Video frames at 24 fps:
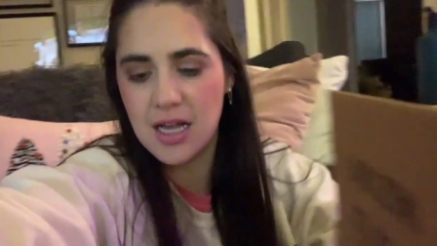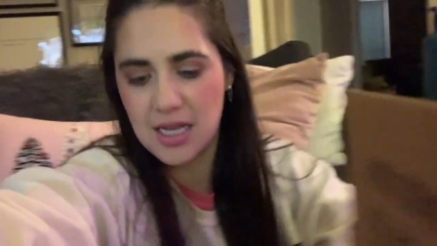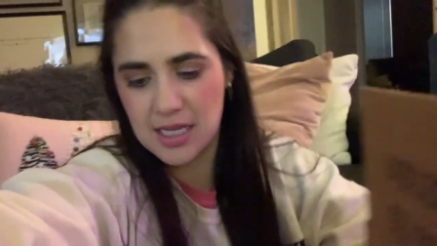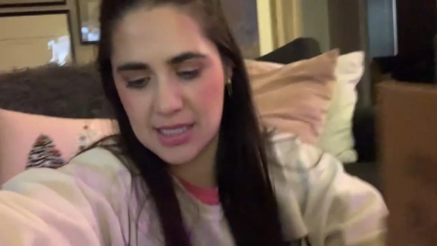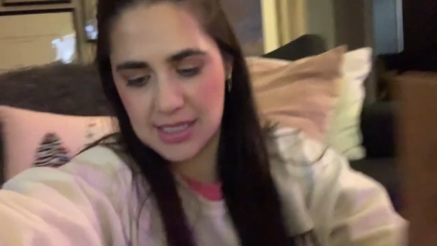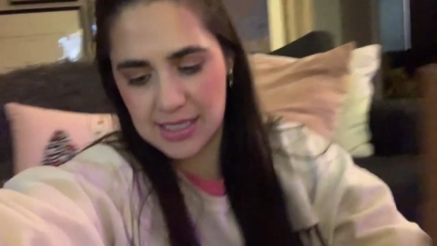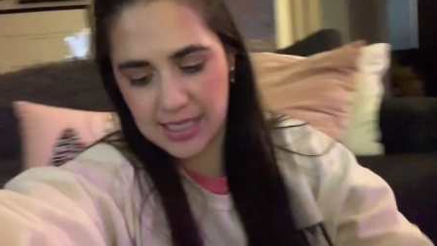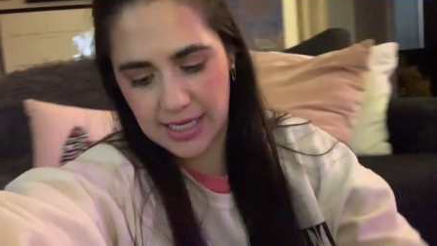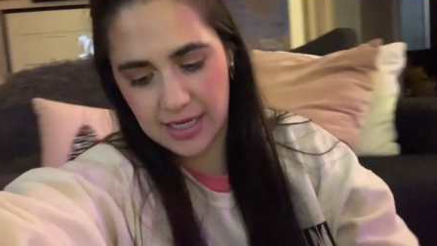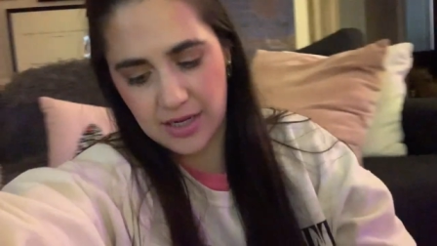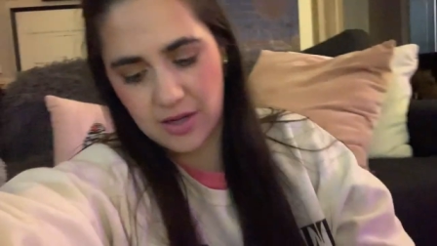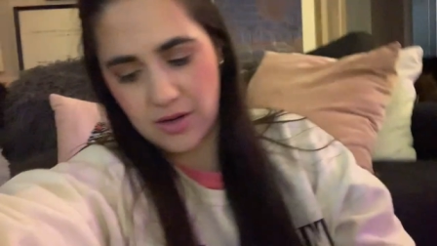
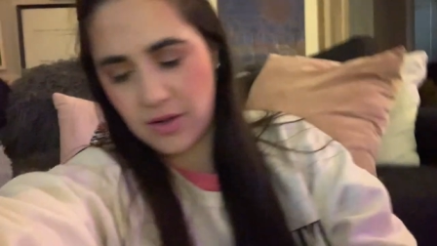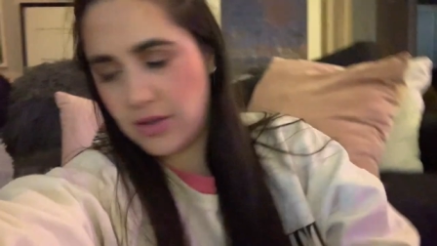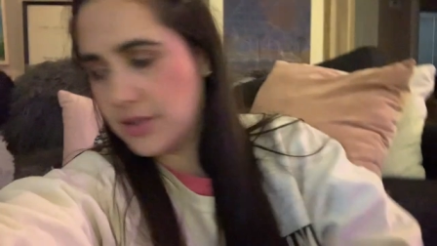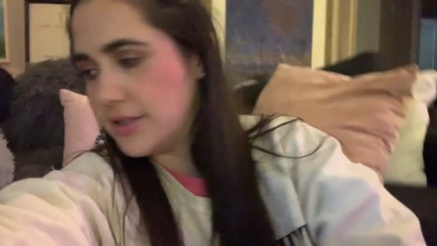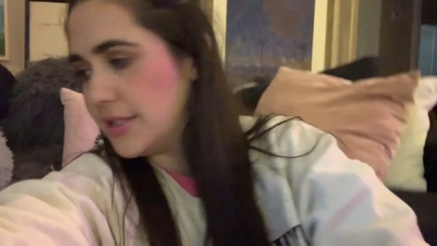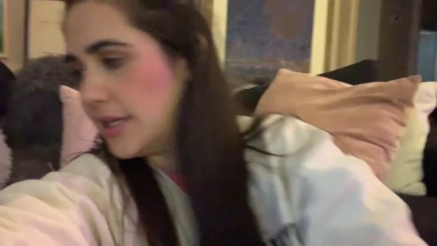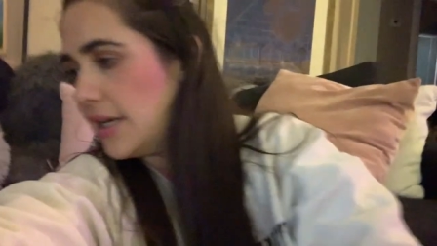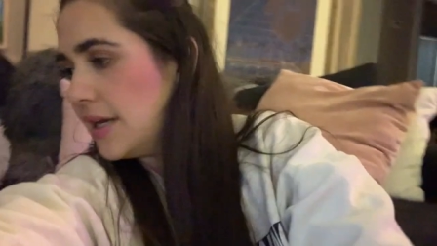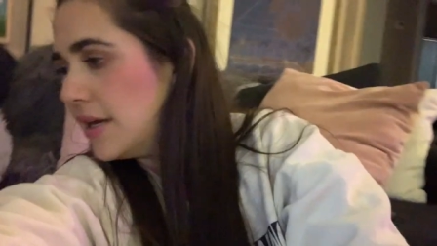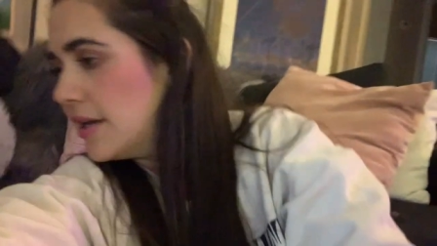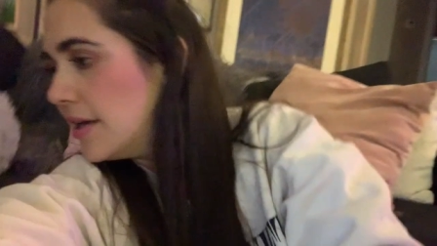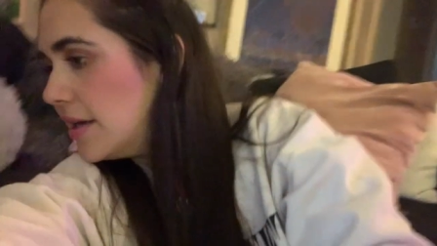it's like an
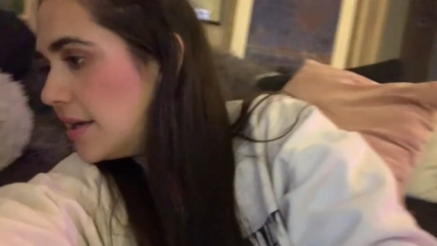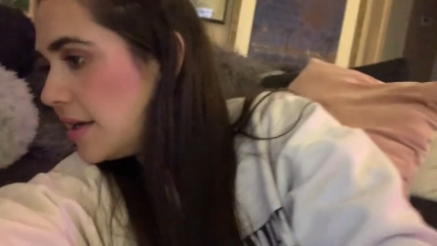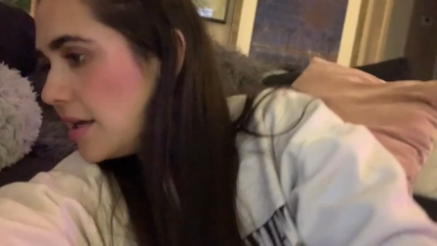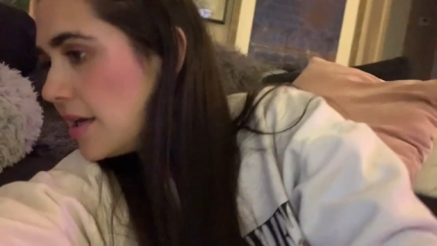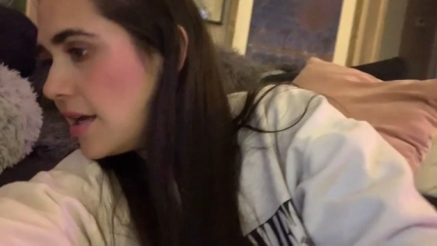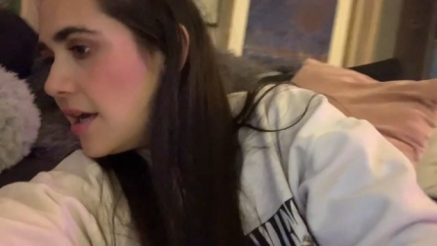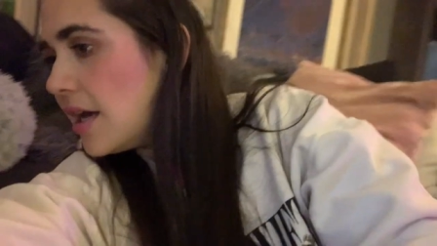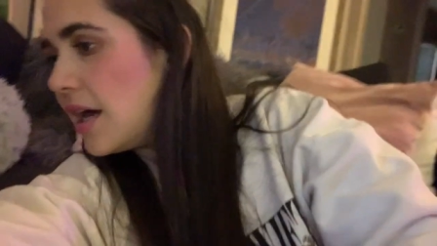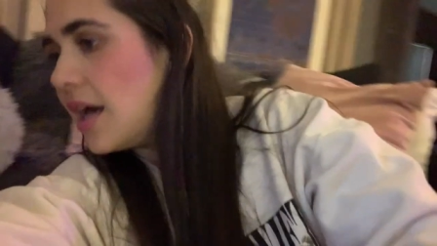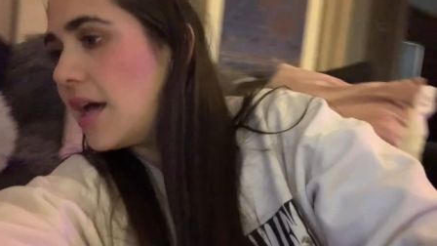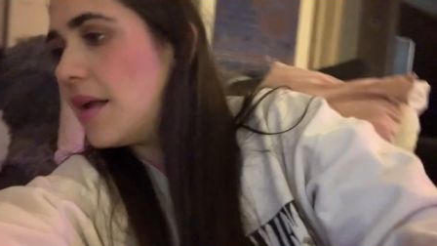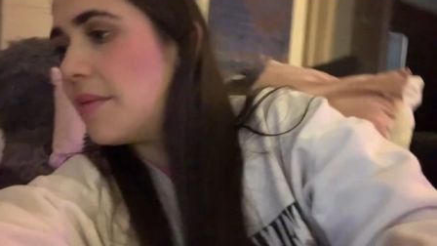Ulta
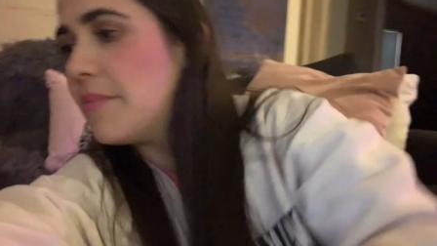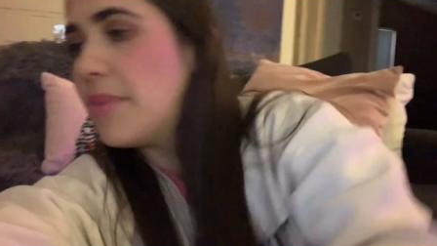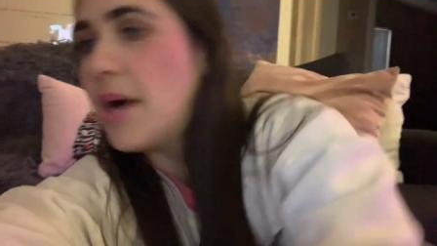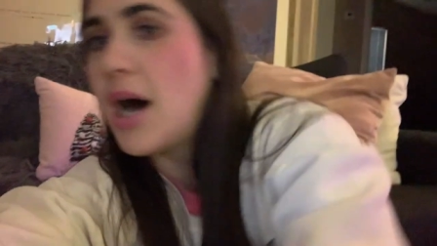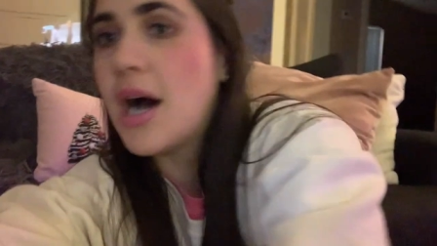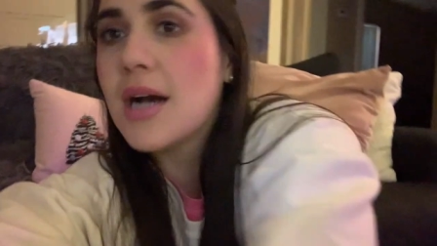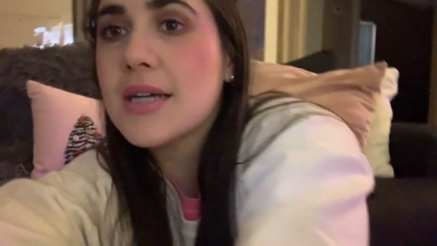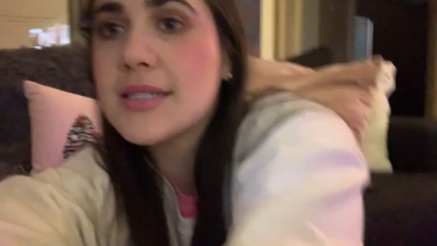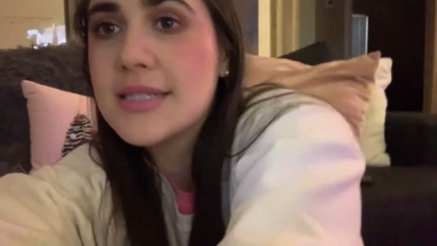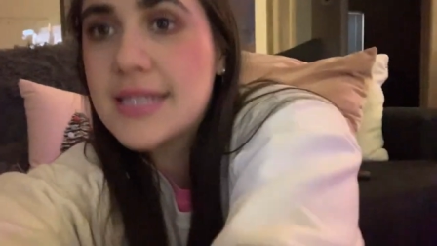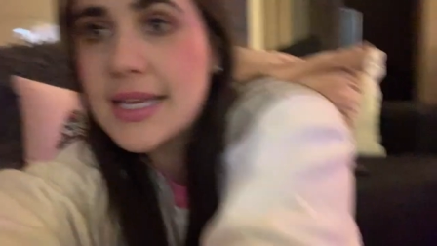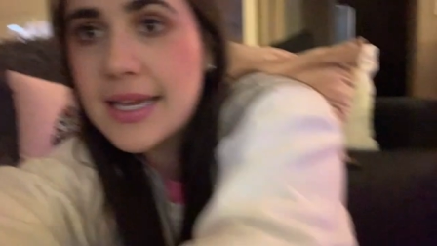
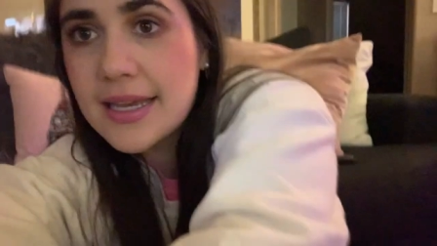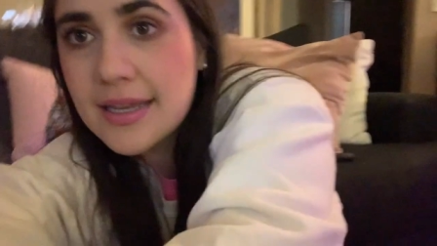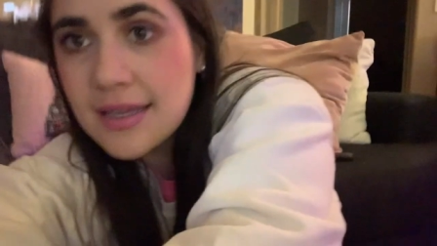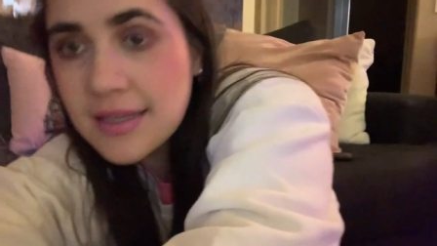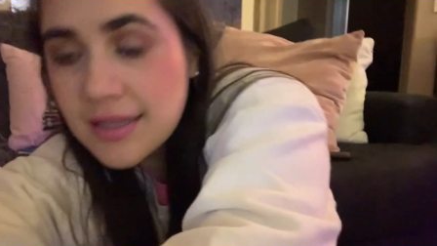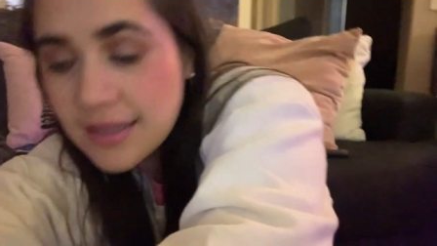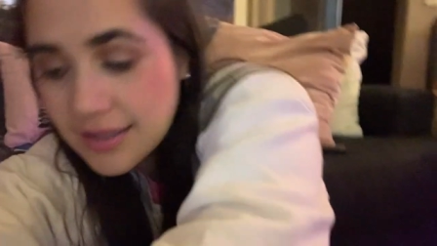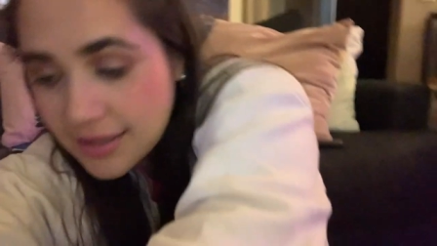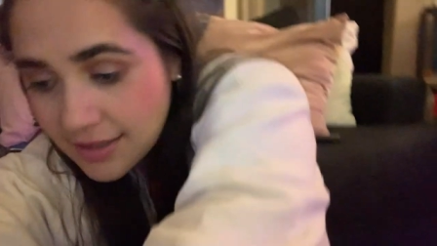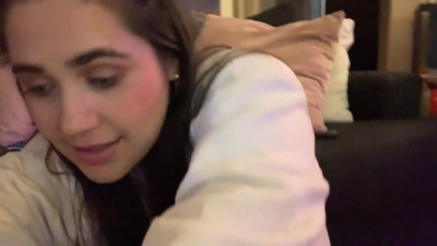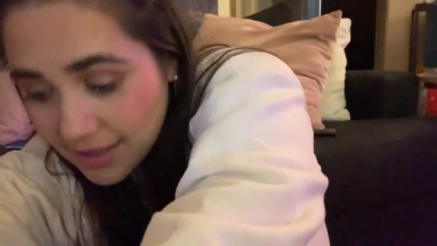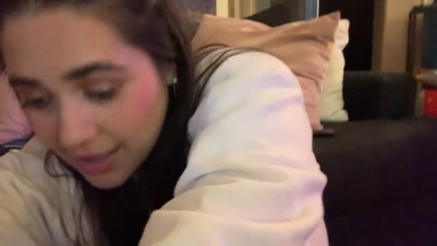unboxing.
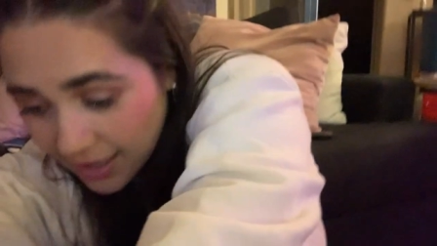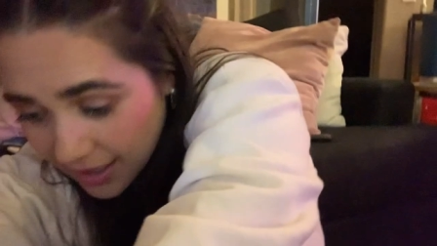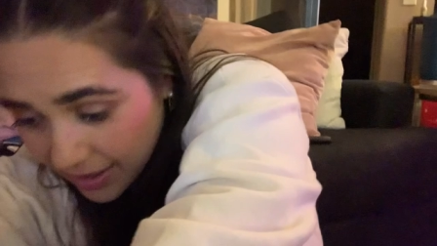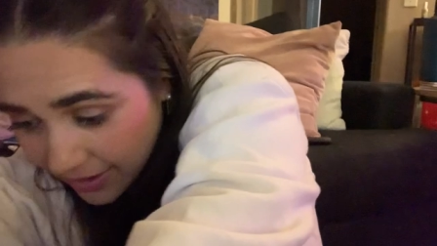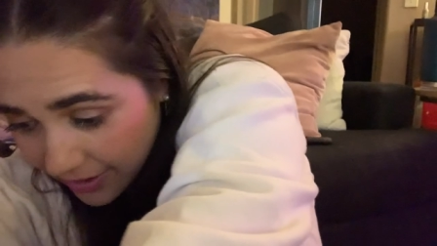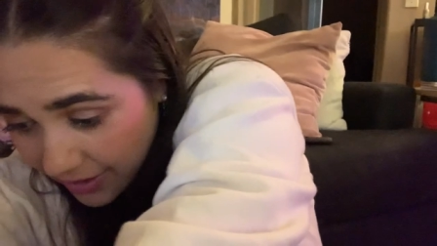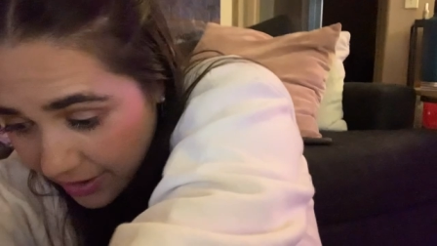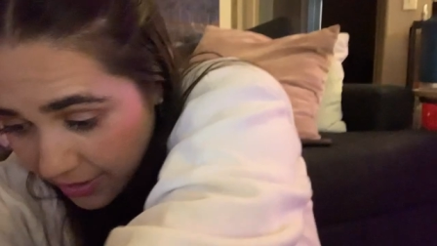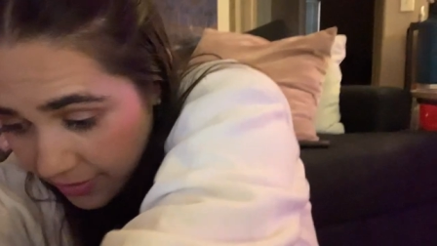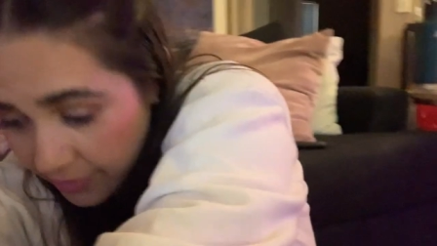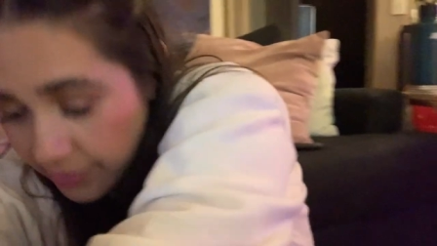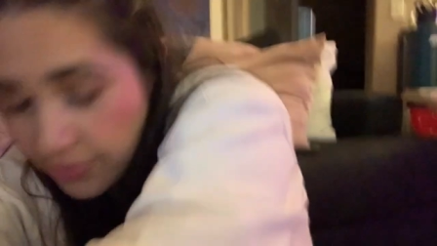I don't
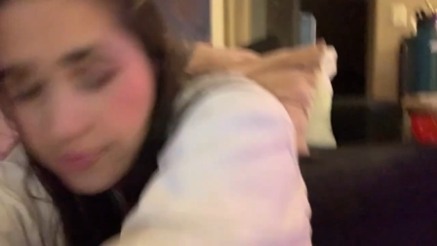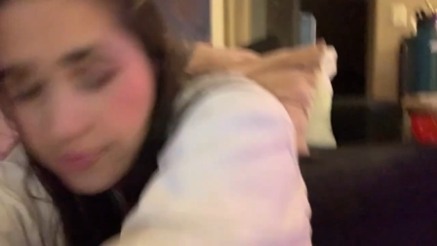know.